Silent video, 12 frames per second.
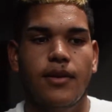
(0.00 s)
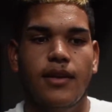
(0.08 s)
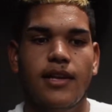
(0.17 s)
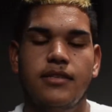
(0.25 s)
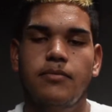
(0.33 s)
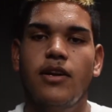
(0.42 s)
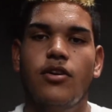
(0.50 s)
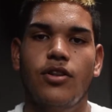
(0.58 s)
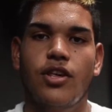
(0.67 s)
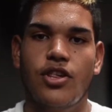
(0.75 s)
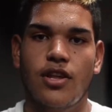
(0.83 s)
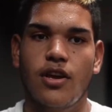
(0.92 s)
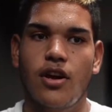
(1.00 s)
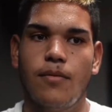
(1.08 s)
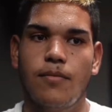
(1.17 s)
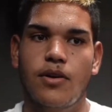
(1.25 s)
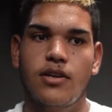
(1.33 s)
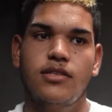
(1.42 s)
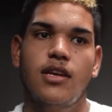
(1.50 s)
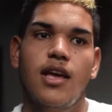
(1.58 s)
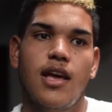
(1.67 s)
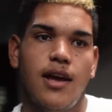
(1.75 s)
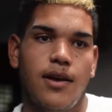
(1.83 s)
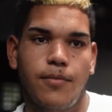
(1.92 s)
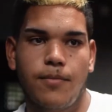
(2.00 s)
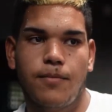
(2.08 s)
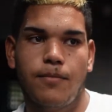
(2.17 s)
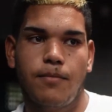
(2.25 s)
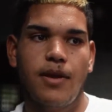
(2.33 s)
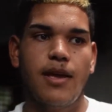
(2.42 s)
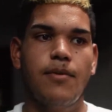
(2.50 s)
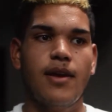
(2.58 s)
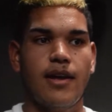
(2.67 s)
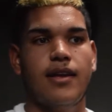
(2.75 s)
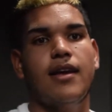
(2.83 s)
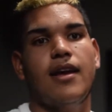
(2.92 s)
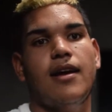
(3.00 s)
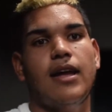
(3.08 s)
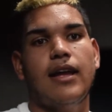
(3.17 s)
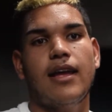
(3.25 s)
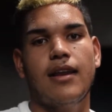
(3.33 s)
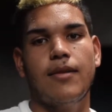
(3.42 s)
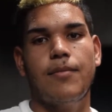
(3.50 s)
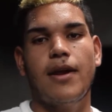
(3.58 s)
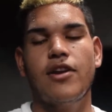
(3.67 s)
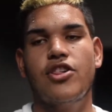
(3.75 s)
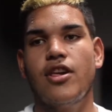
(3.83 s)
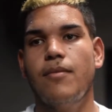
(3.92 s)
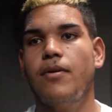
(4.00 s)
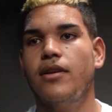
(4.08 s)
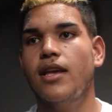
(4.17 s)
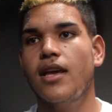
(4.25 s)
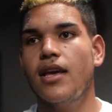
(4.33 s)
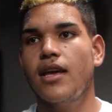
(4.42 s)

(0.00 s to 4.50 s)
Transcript: gets my conditioning up, because maybe I get a better shape, but